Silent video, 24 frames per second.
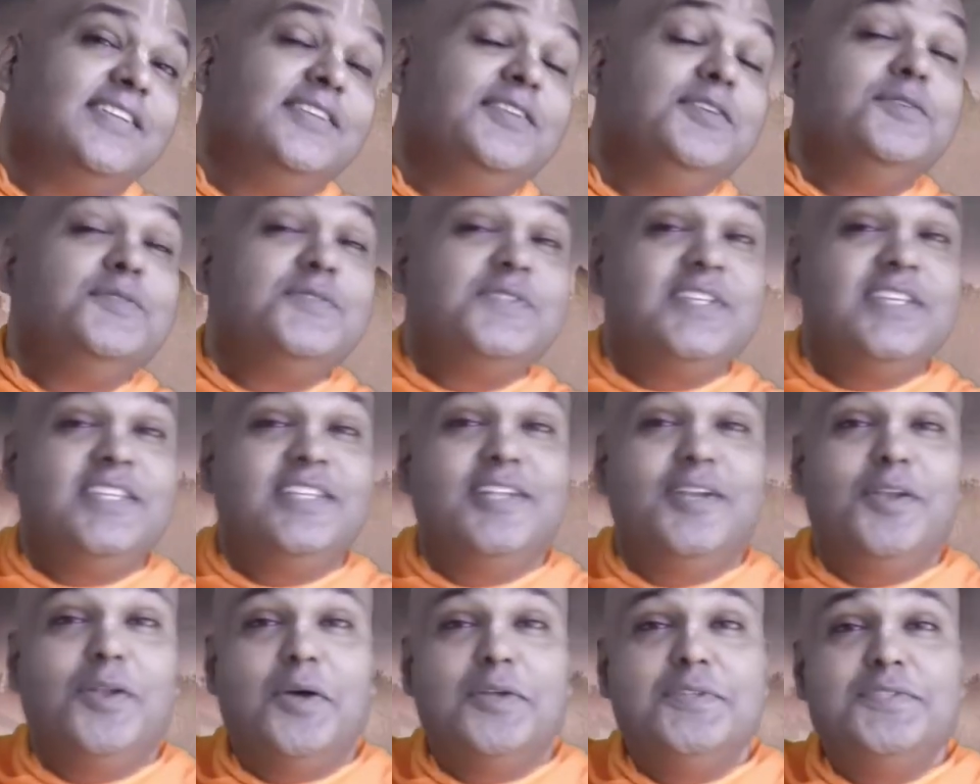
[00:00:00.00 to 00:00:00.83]
You see
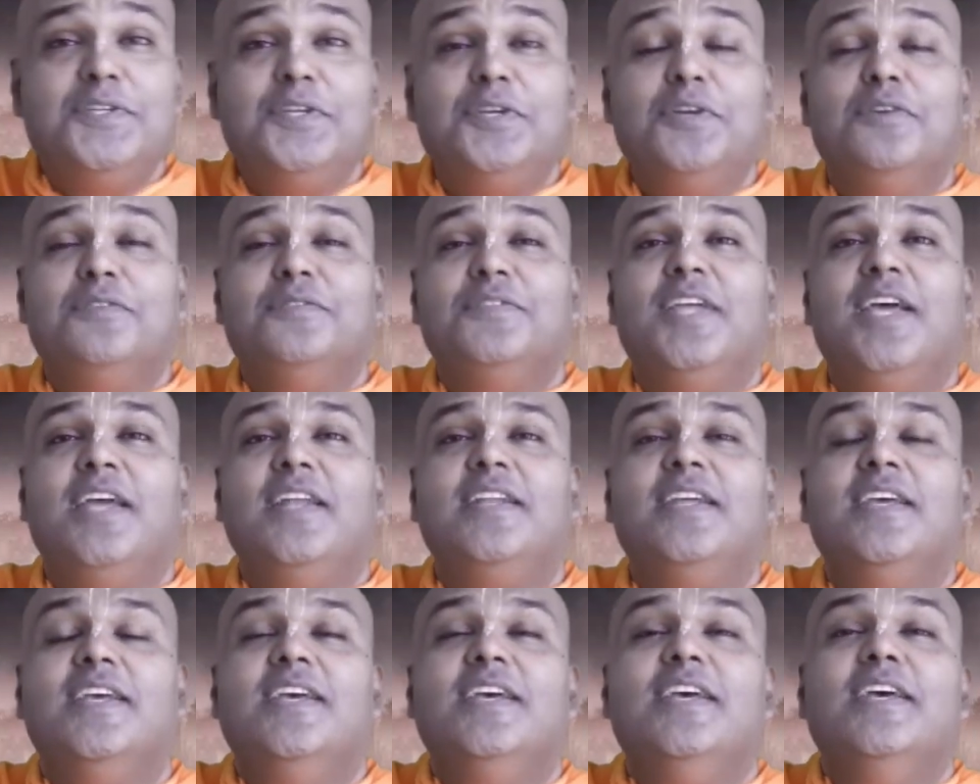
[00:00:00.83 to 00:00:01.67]
the logic of
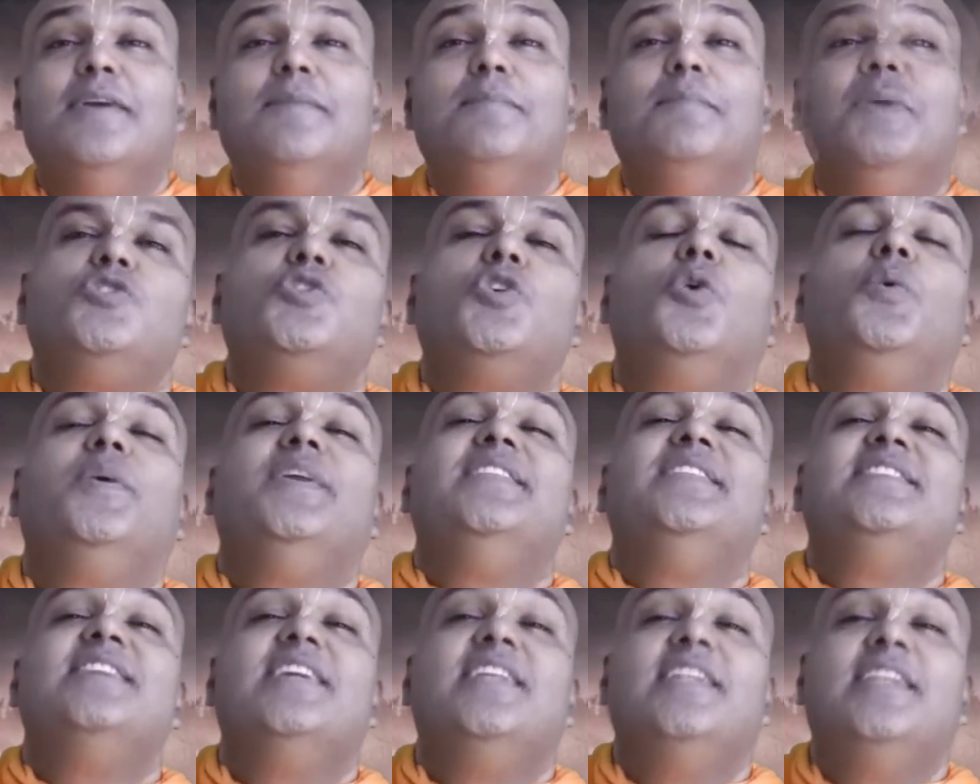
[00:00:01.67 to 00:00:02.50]
that? So
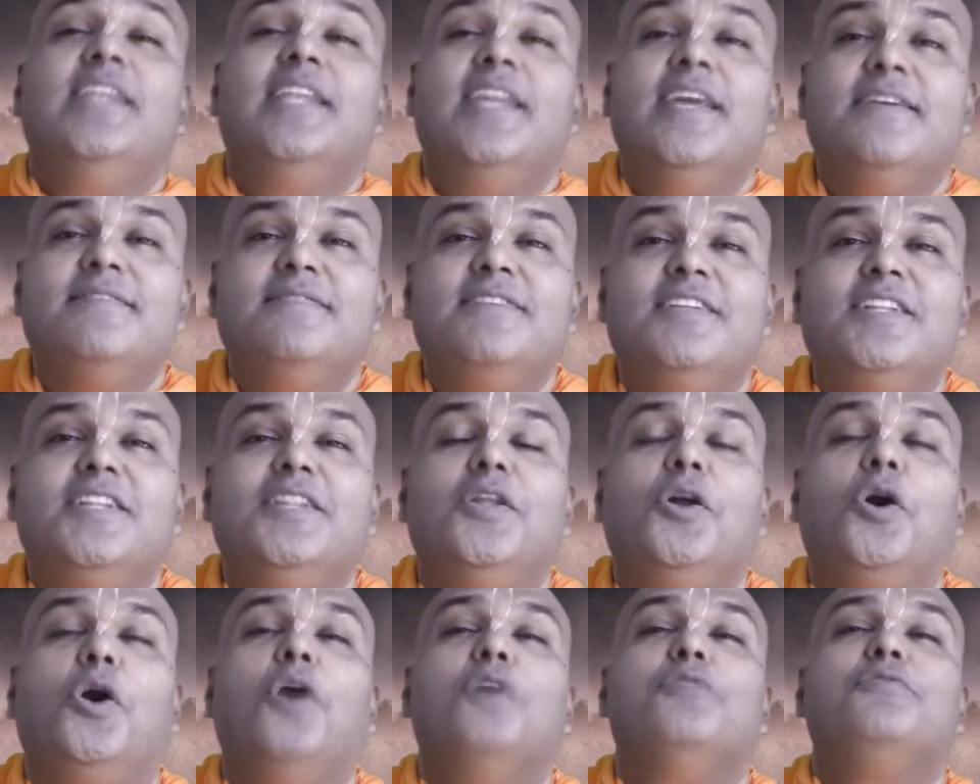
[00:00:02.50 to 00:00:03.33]
it's a
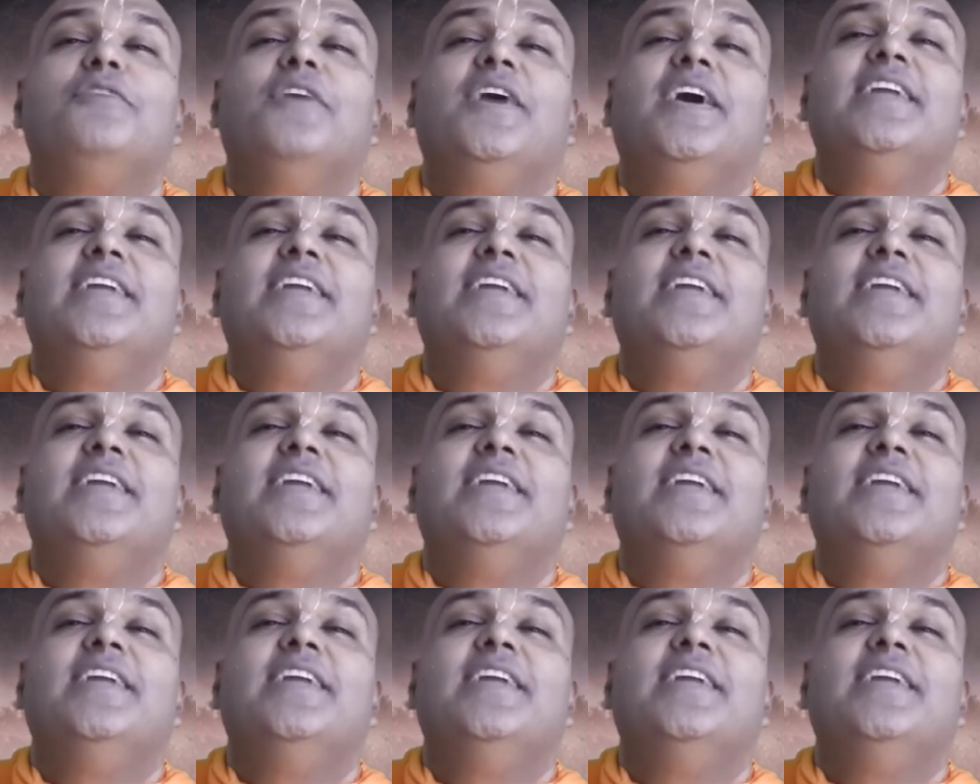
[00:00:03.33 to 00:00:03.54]
level of